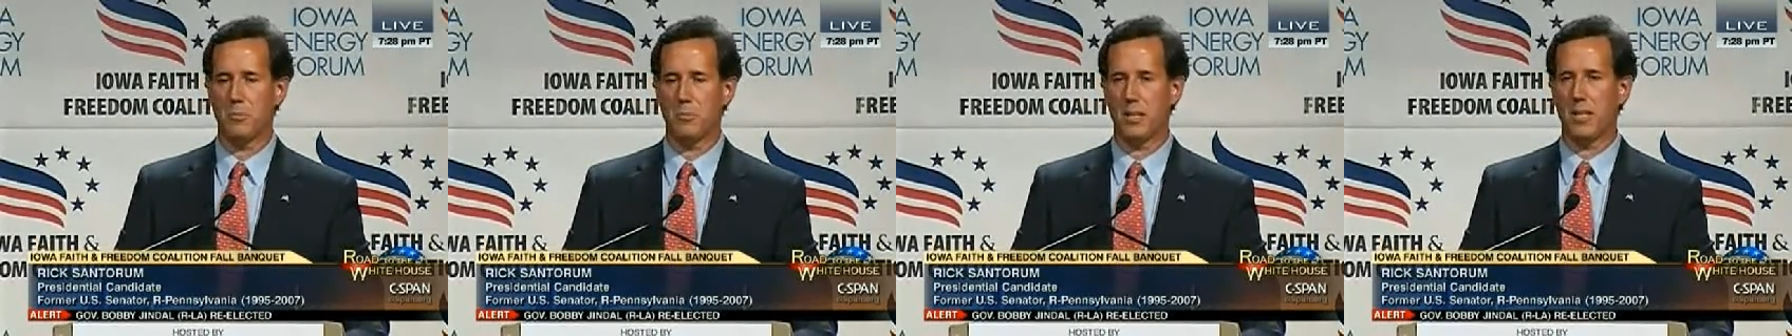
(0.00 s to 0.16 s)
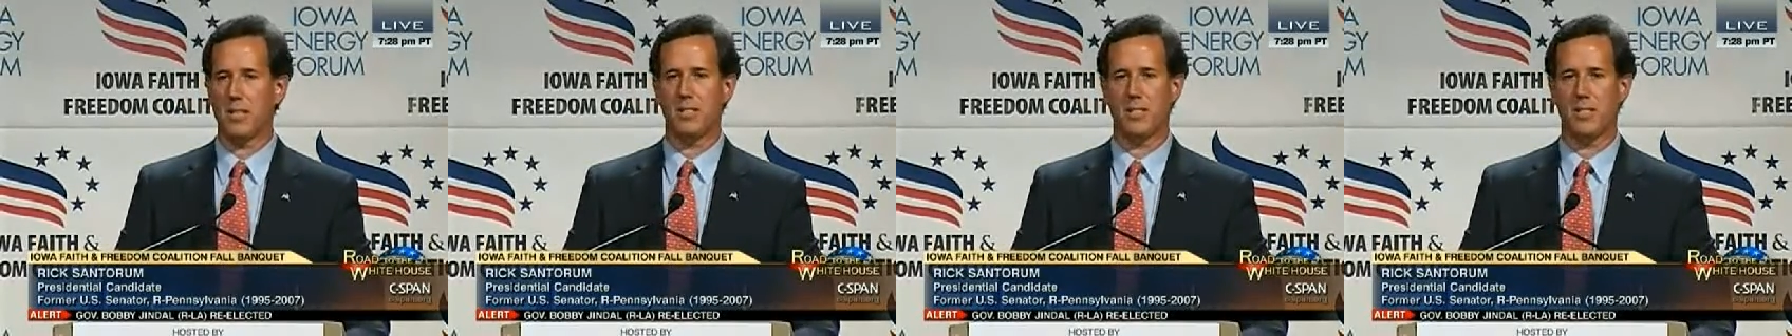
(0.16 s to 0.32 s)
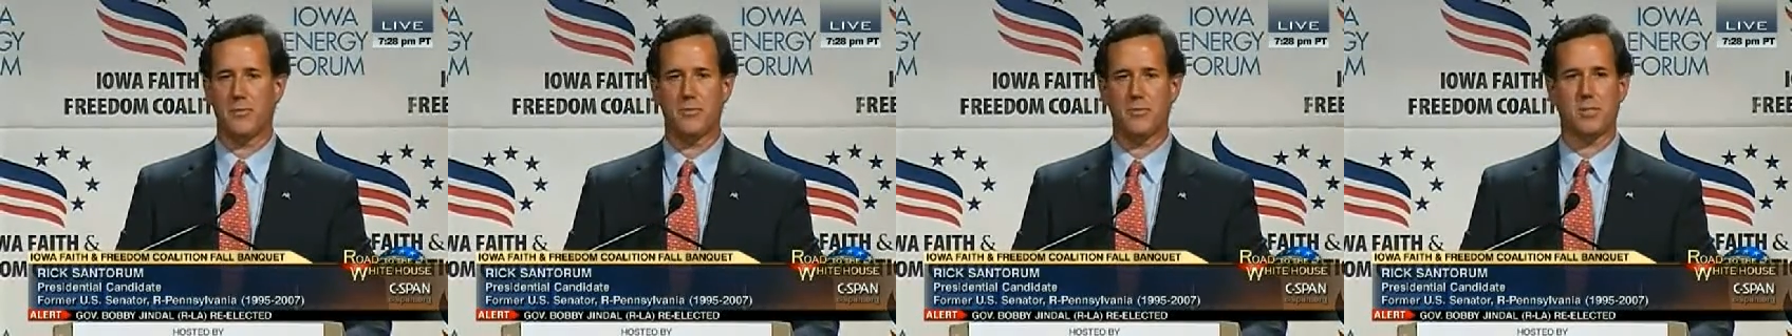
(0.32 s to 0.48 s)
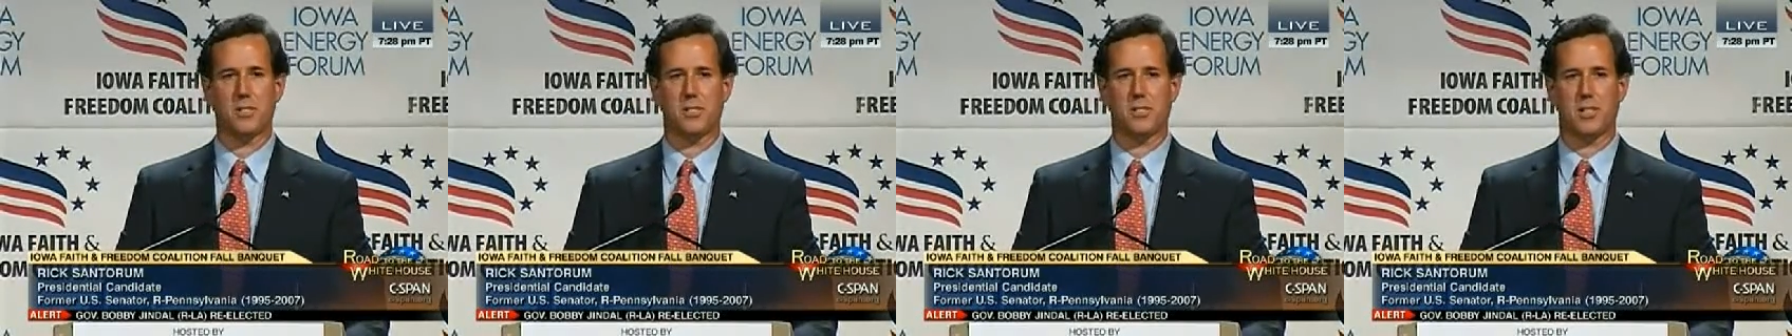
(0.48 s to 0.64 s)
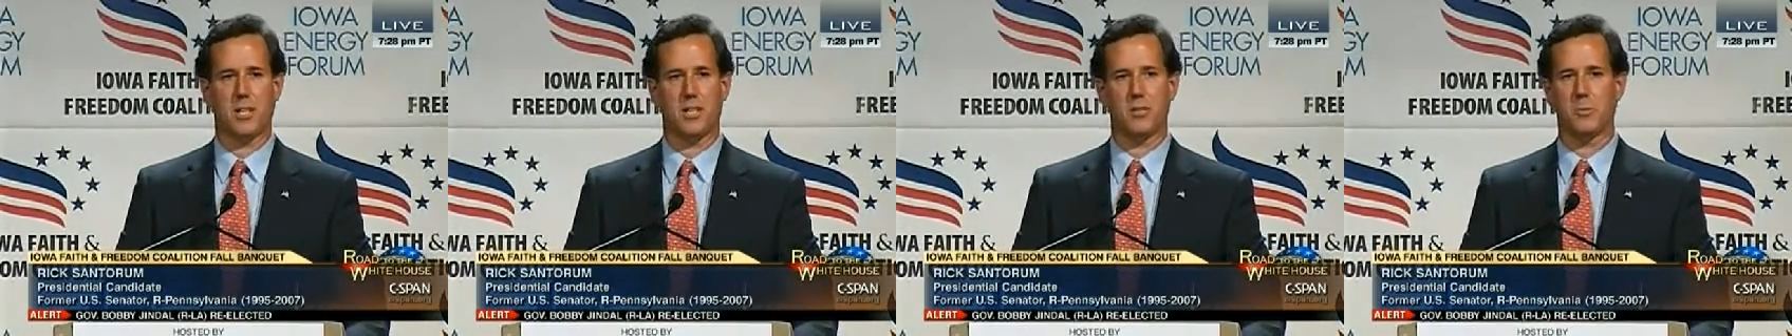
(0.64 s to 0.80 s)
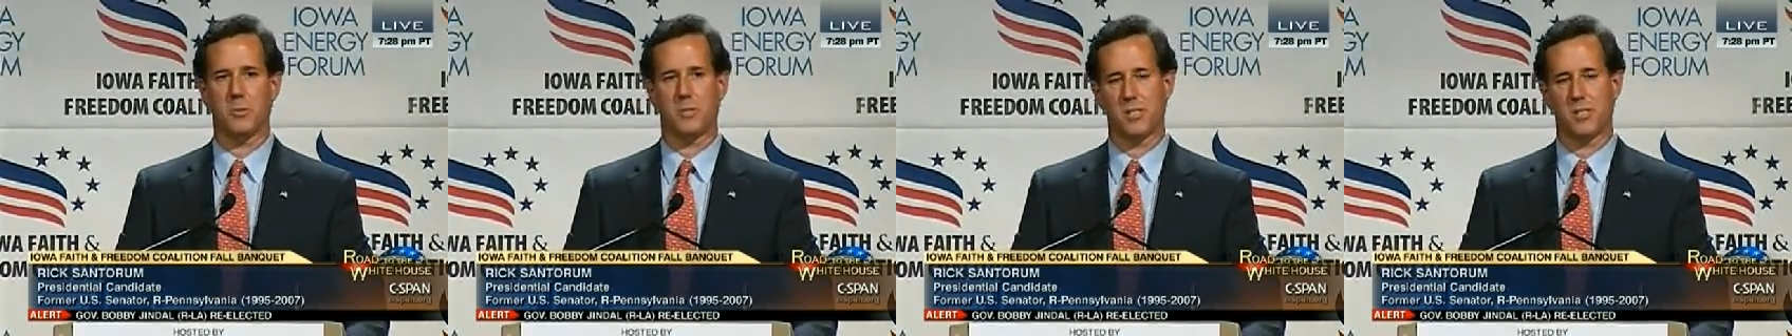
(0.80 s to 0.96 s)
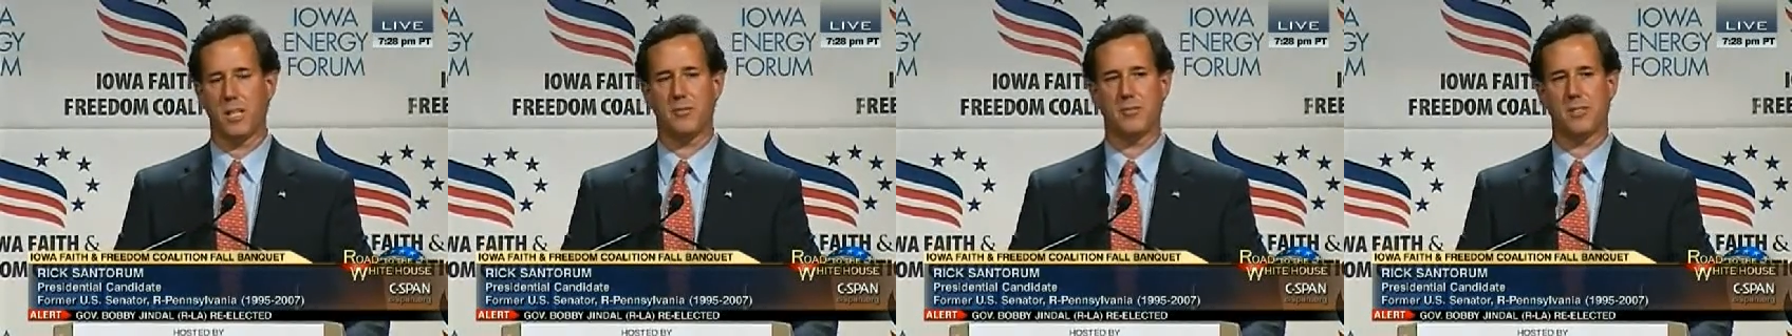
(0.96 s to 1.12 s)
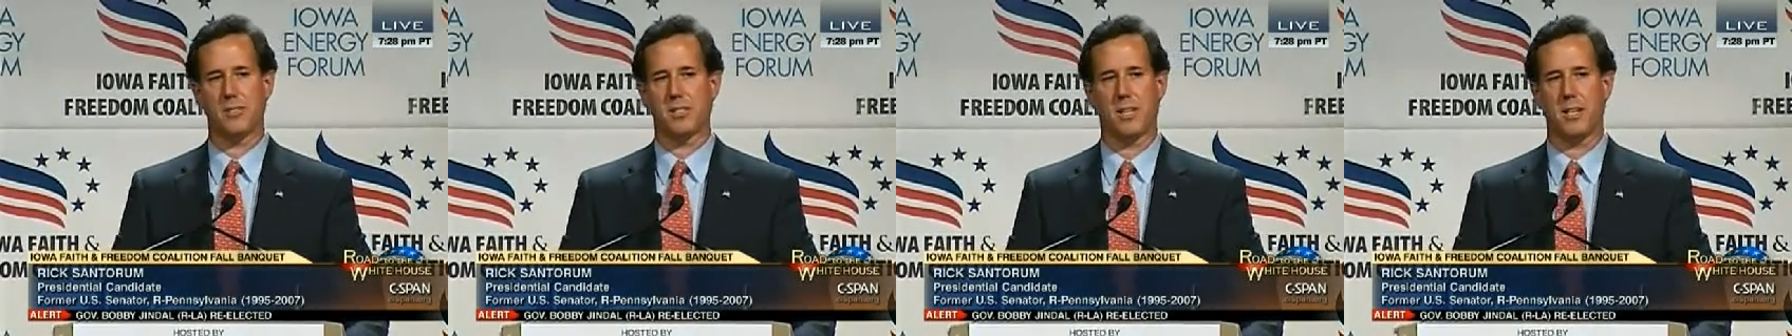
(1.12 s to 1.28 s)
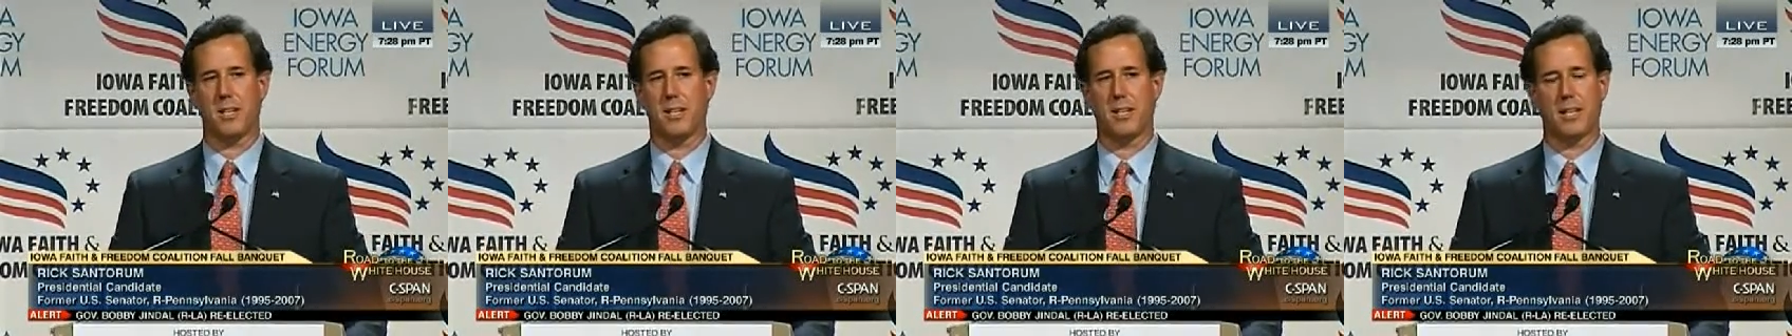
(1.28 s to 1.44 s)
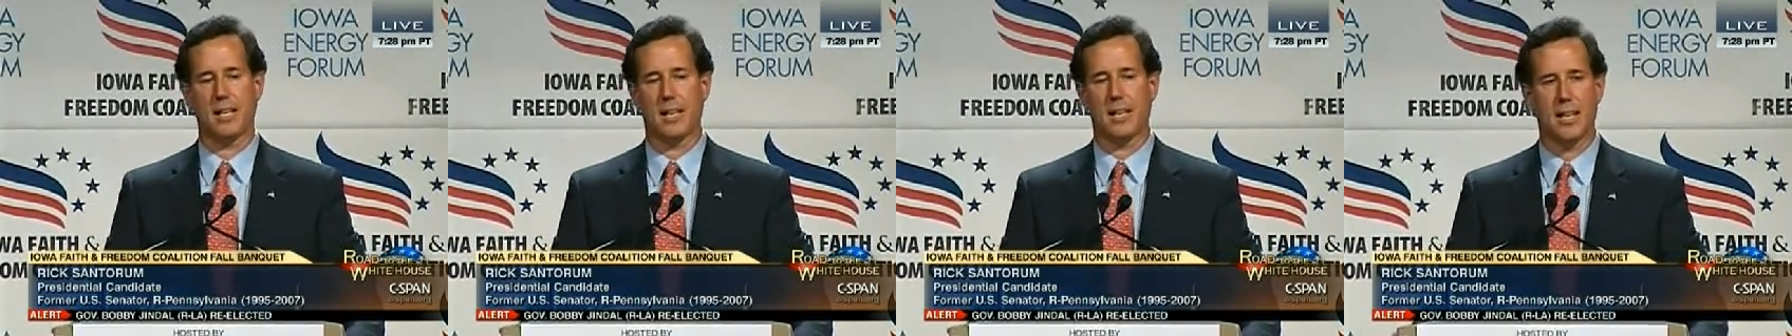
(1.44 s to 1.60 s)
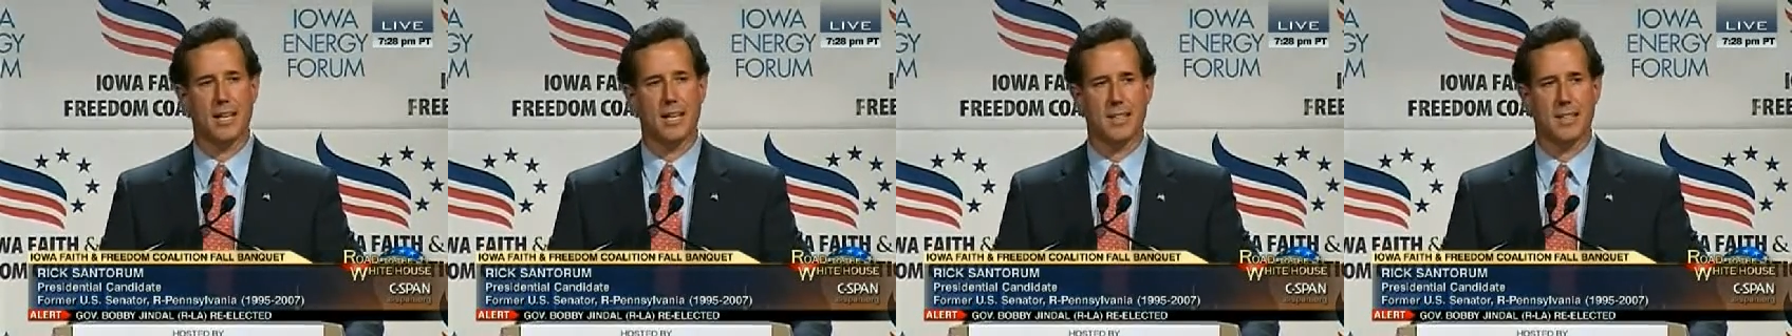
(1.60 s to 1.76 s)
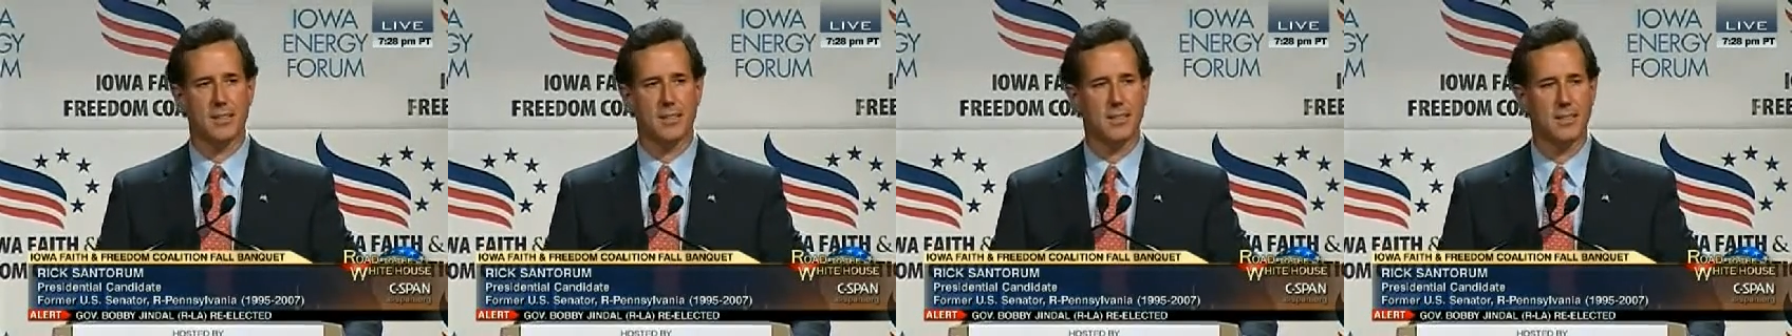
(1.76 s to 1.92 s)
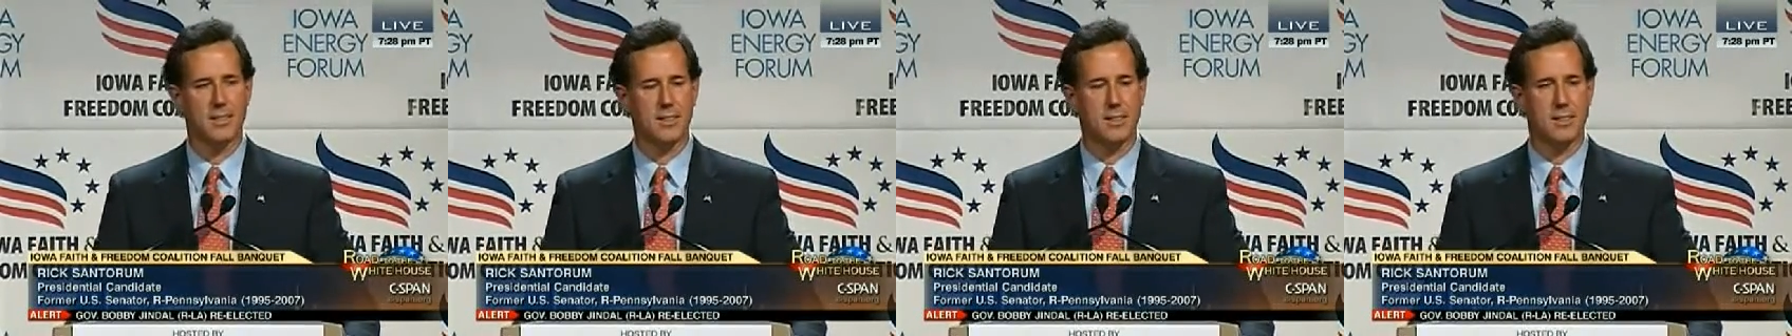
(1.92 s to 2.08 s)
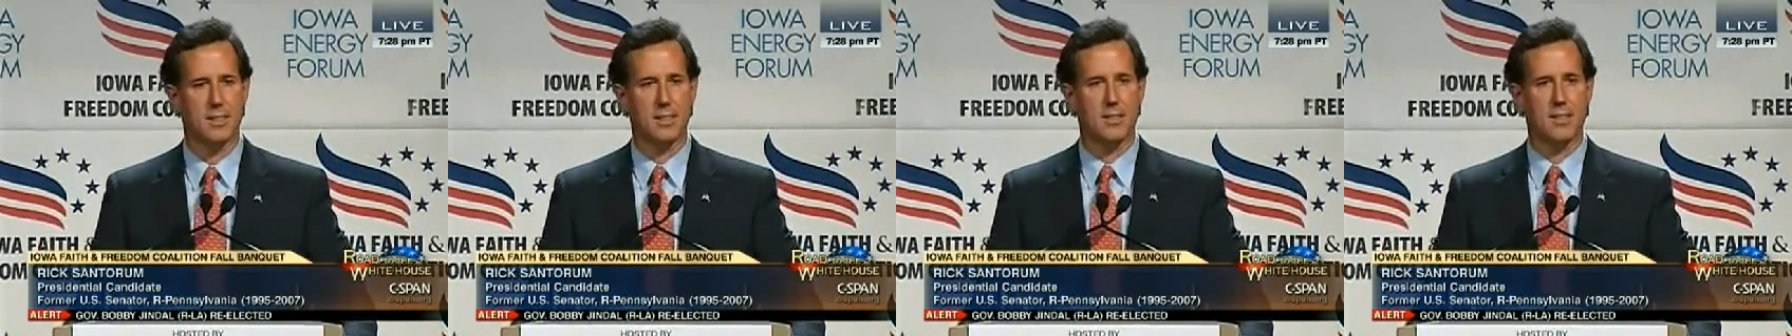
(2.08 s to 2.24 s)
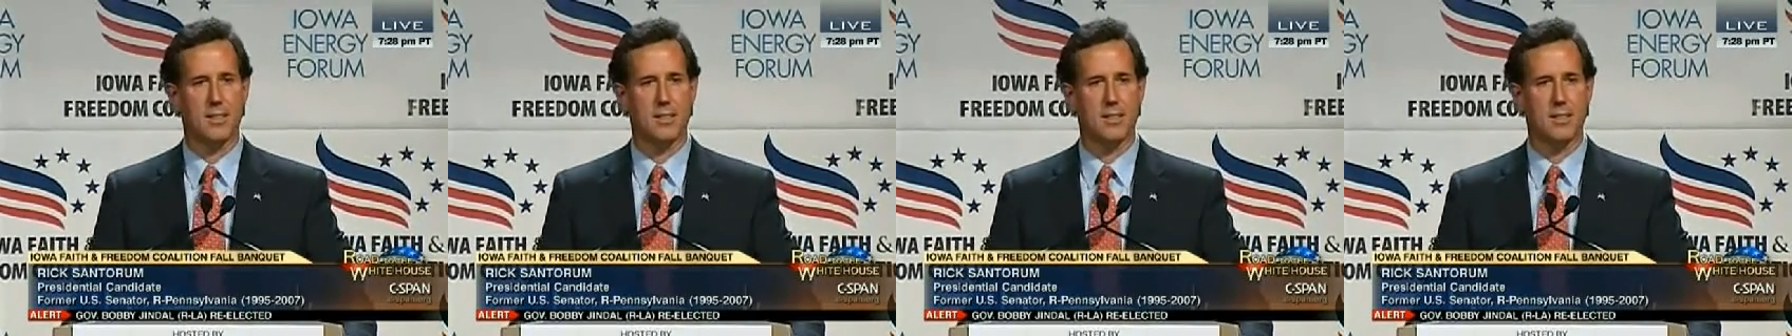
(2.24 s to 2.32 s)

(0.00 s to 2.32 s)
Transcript: after being devastated, was devastated again